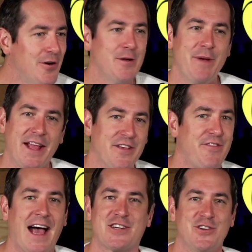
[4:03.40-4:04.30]
to
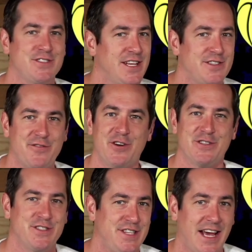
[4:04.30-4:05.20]
manufacture a sense of
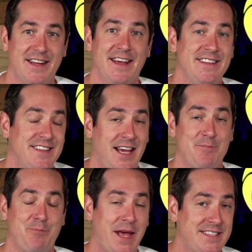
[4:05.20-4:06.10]
urgency on a
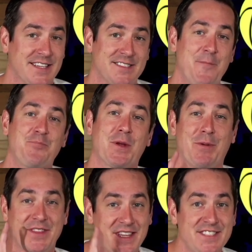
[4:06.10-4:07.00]
night-to-night basis,
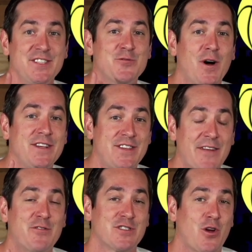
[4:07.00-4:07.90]
but this is what
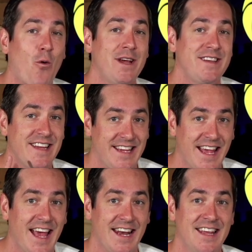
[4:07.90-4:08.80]
Denver's going to
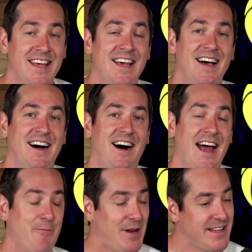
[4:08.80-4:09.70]
get,
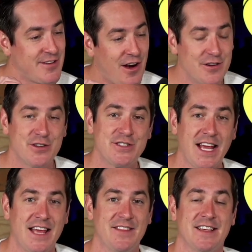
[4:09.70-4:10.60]
and we need to
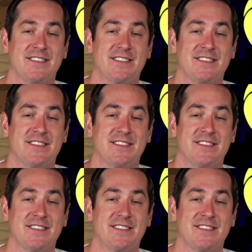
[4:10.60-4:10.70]
understand this.